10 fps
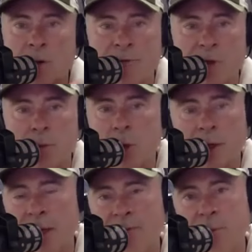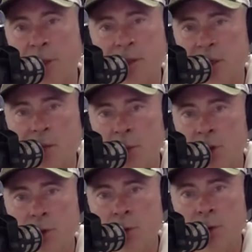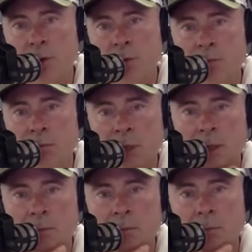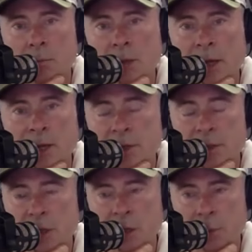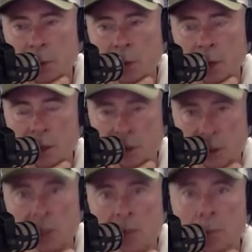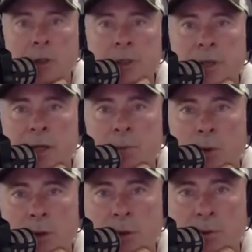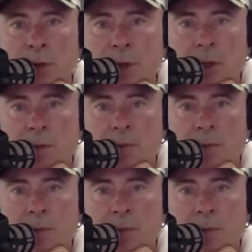My view mightn't have to be the same as yours, Alex, you know, but I can sit and appreciate what you,